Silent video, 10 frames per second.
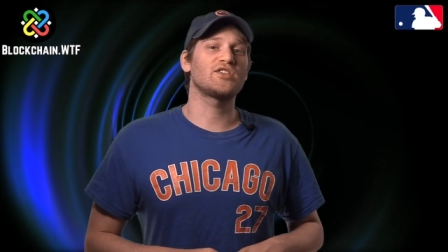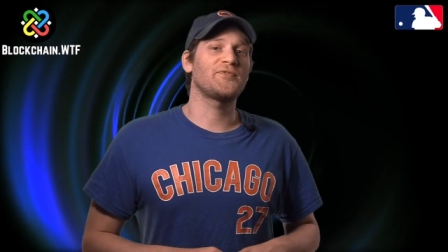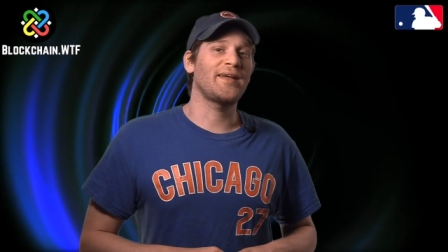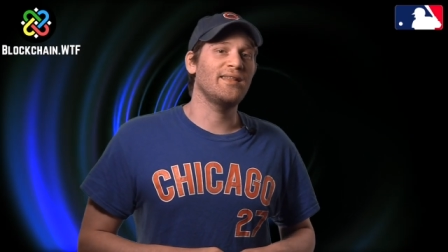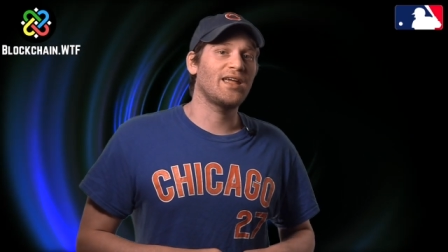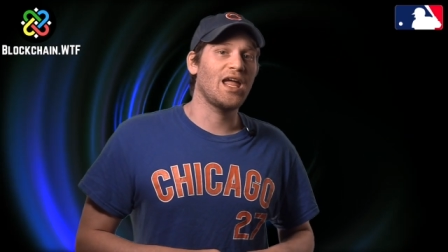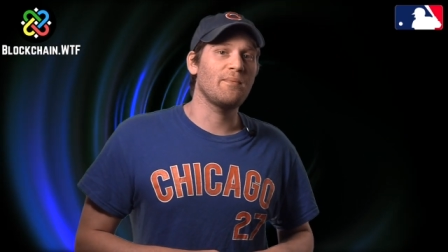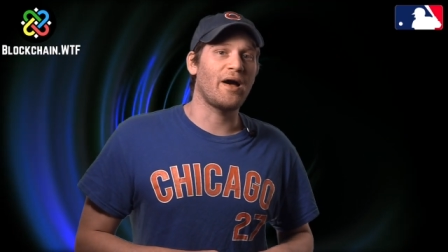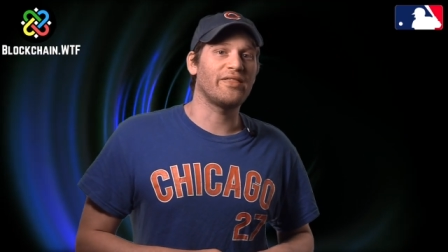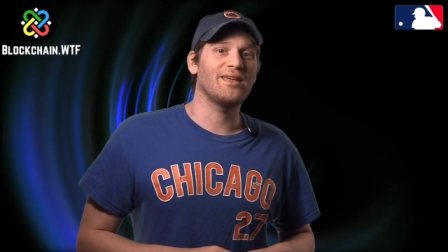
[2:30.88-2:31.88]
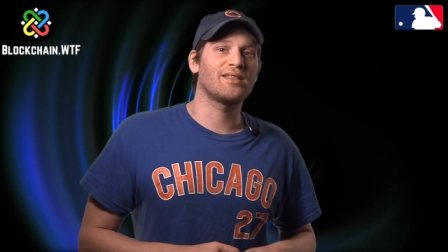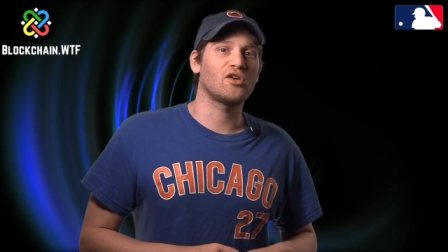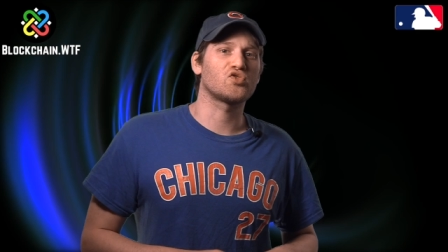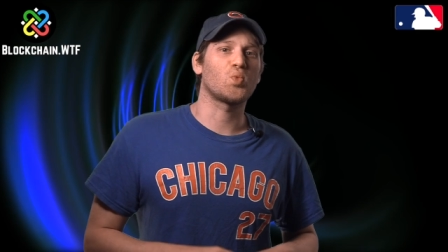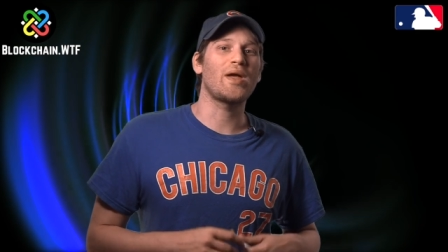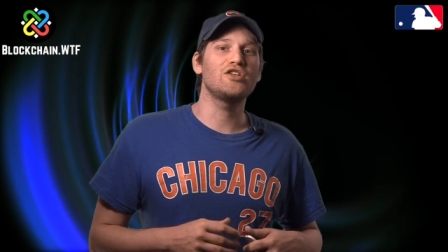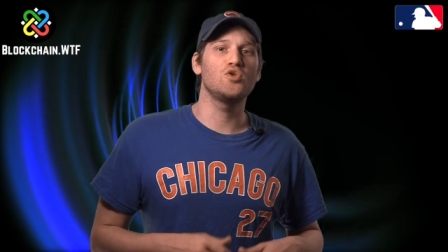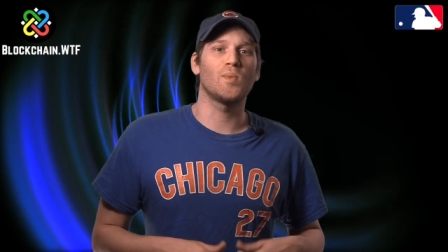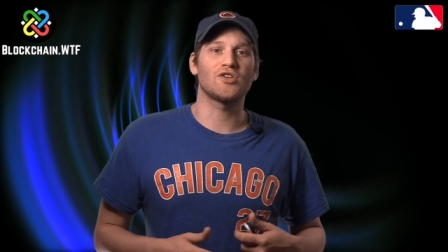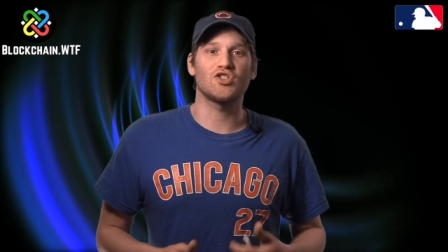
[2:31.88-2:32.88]
as a fan of the game, I think there's way
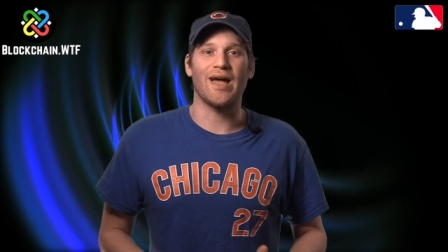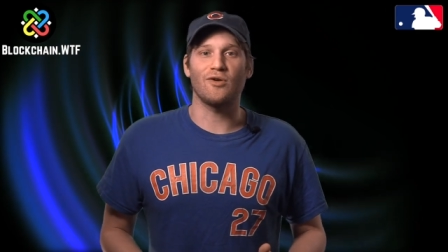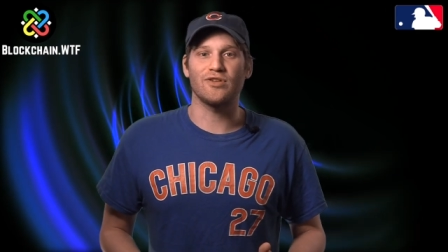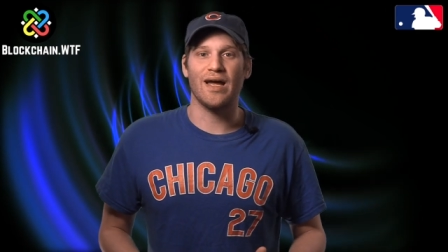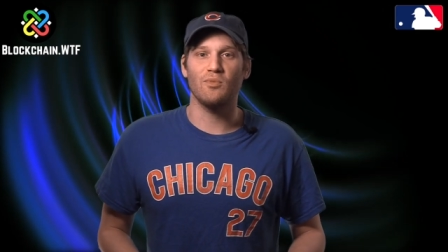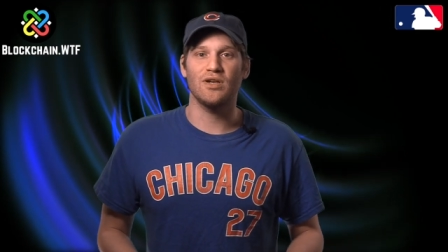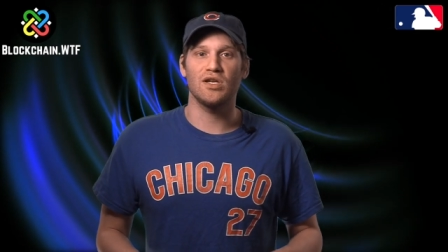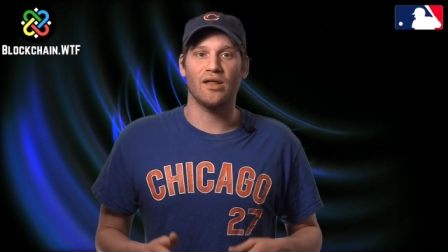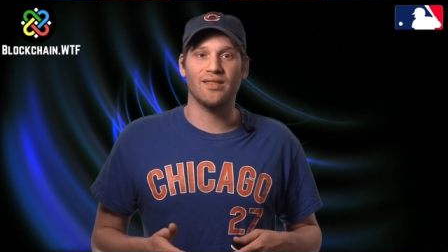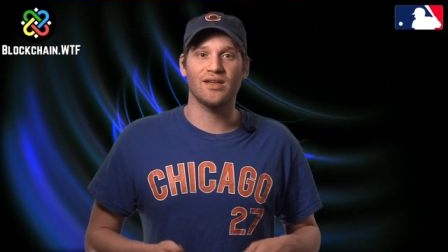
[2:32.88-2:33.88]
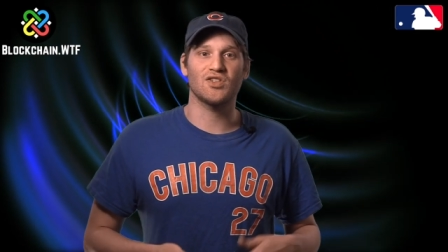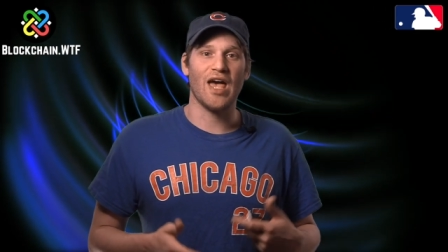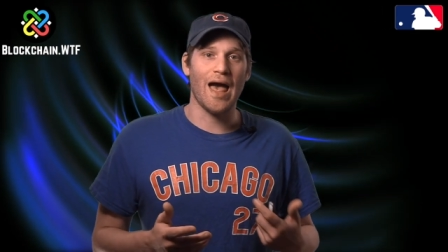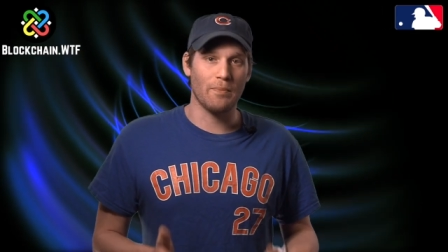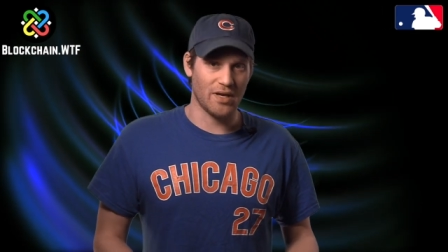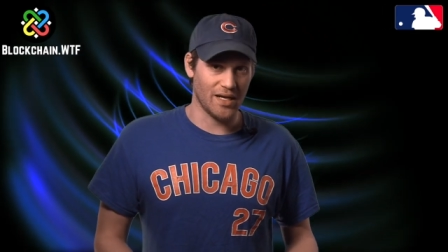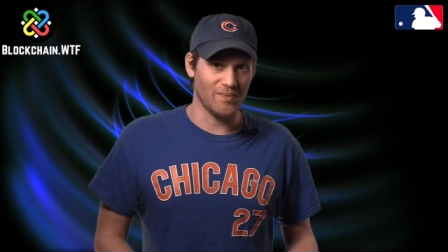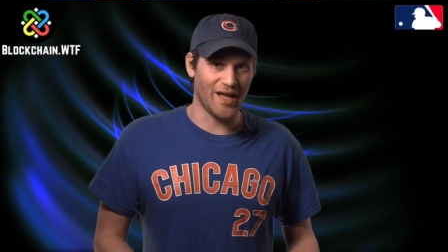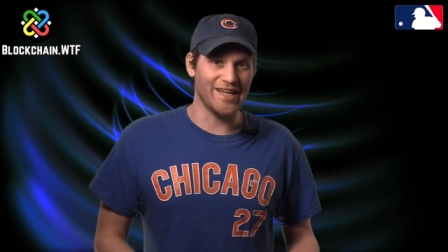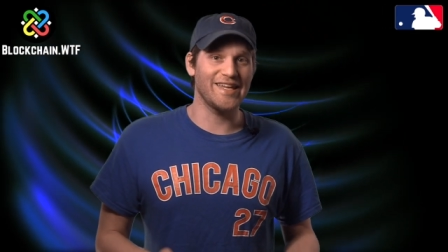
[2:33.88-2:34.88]
too much downtime when nothing is happening.
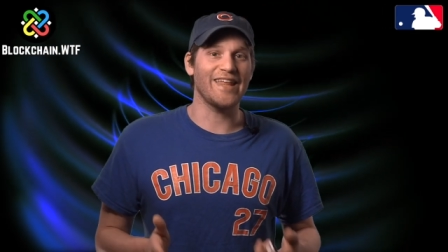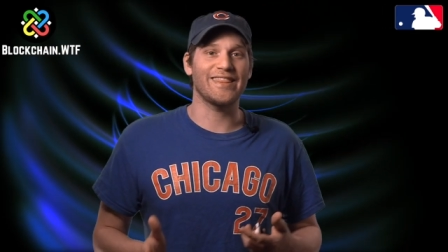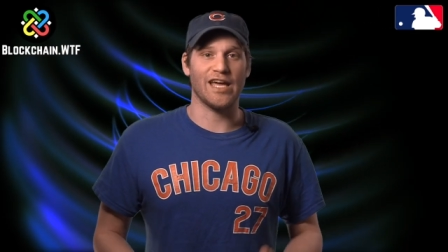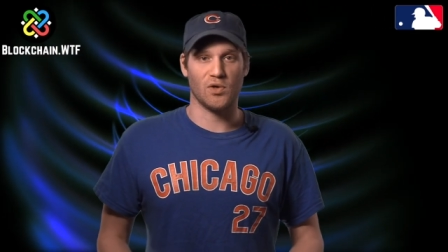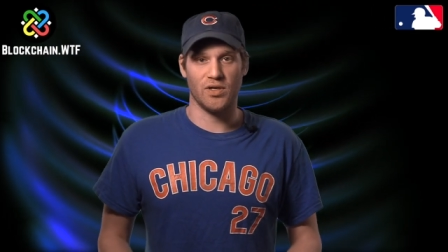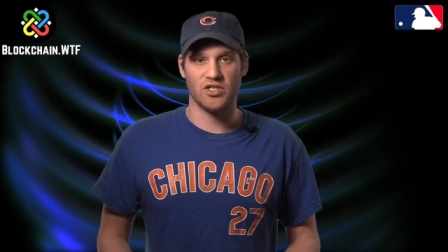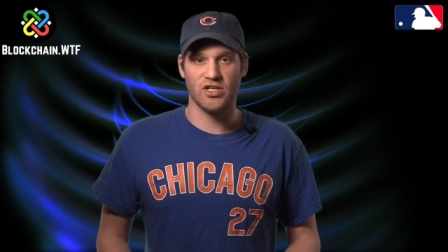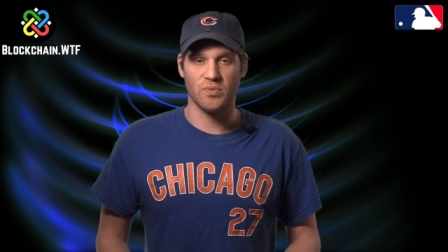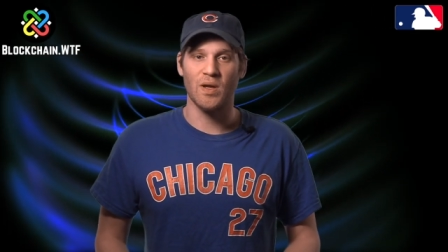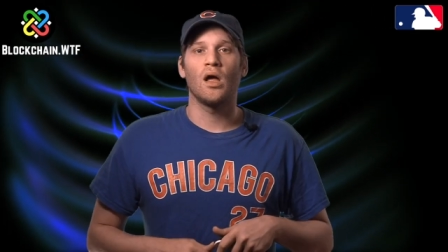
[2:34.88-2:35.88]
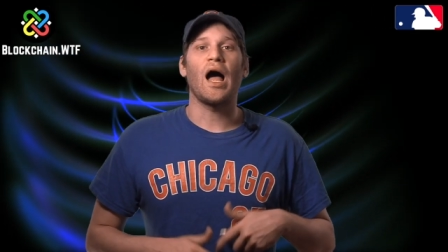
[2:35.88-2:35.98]
I get that criticism.